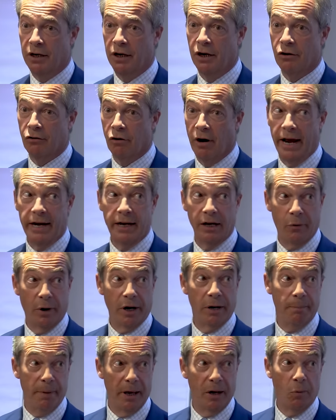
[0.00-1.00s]
in Ukraine in
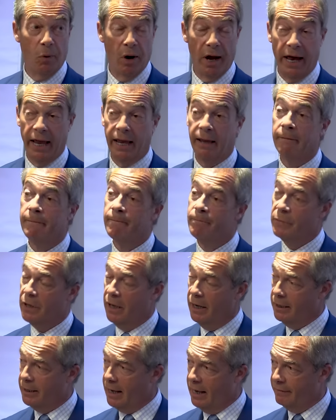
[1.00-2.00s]
quite a big way
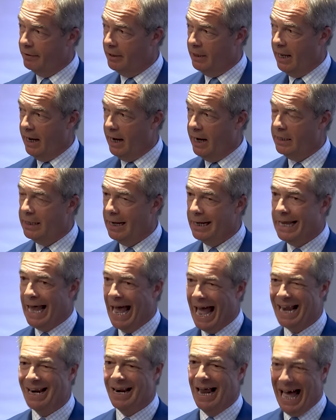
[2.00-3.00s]
and gave a lead.
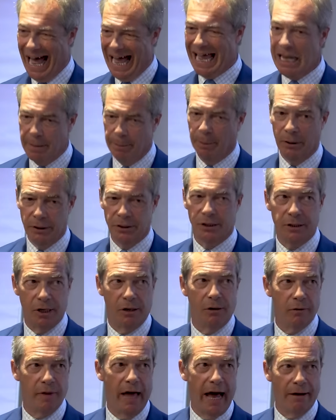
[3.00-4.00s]
Again, able to
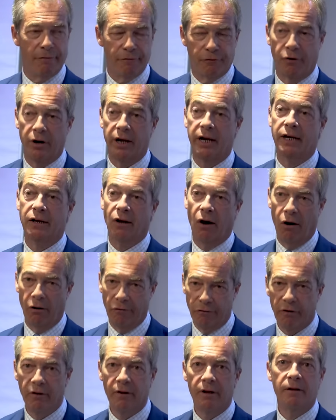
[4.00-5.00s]
do that, freed
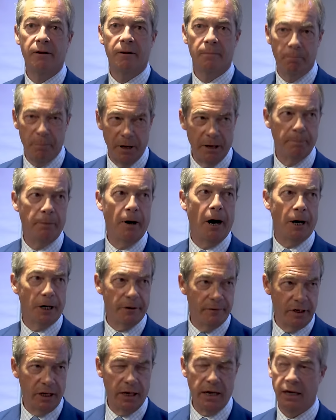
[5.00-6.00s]
of being part
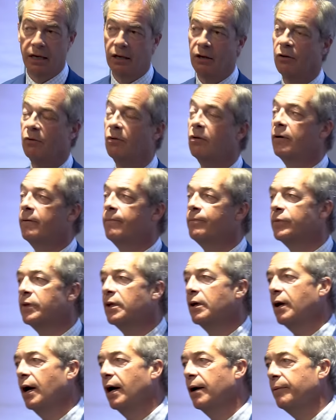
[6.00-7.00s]
of an EU
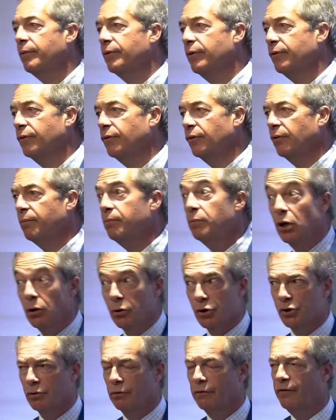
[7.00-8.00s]
uh, sort of
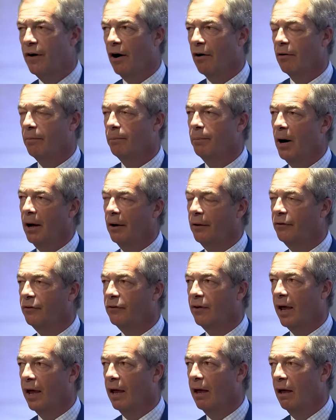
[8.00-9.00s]
mutual foreign
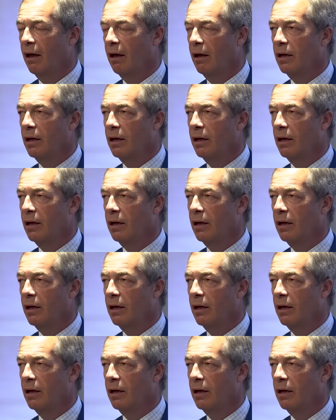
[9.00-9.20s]
policy.